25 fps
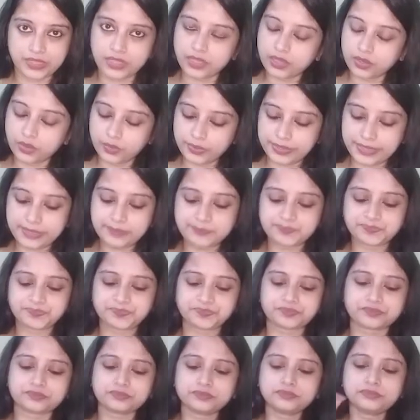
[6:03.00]
Okay.
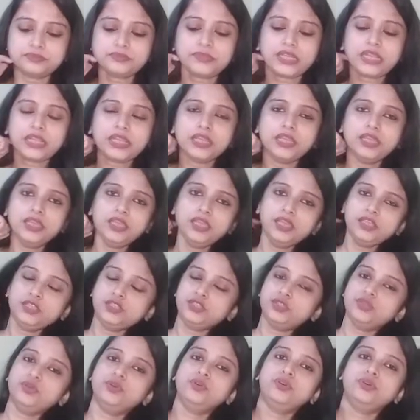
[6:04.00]

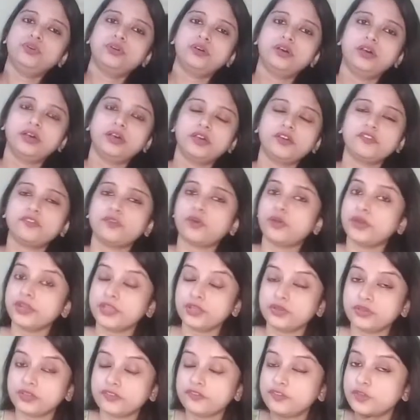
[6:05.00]
So
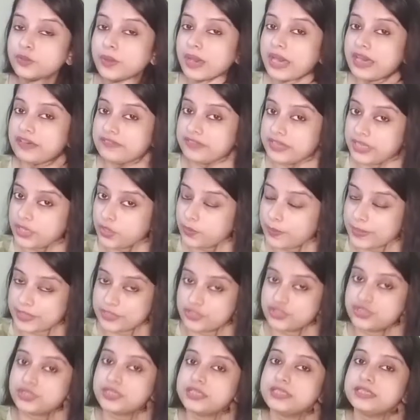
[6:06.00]
if you have any
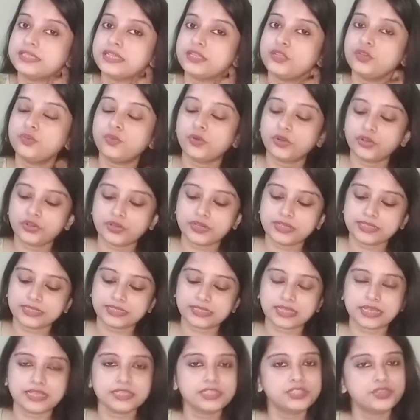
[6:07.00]
questions that you want to
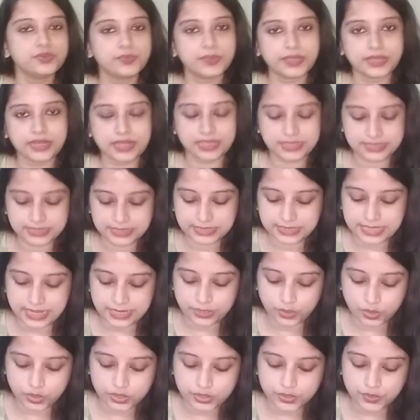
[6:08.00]
discuss, you can ask
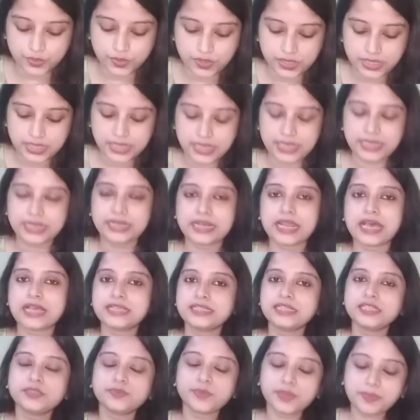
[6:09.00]
that also.
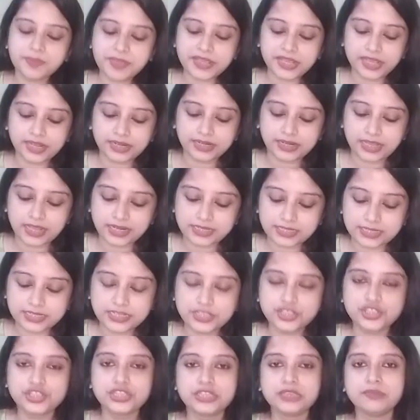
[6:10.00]
Classes will be
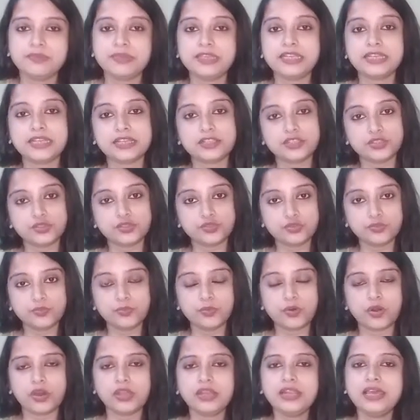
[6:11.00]
conducted in Gmeet and
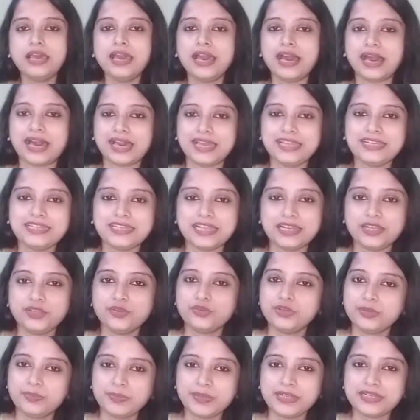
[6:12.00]
Zoom call. I tell
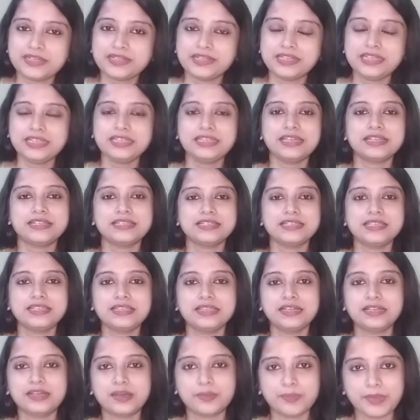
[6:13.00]
you repeatedly that, see,
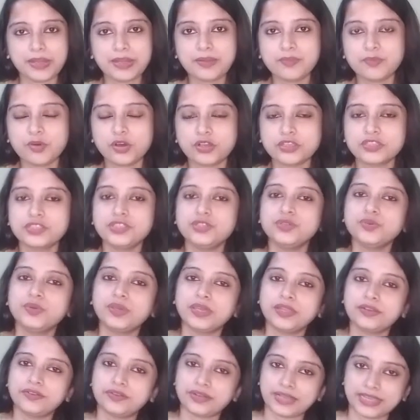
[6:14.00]
in the comment box
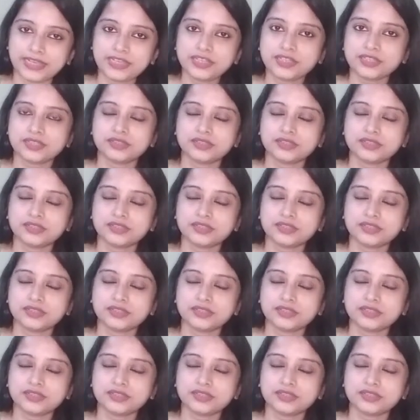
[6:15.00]
you can write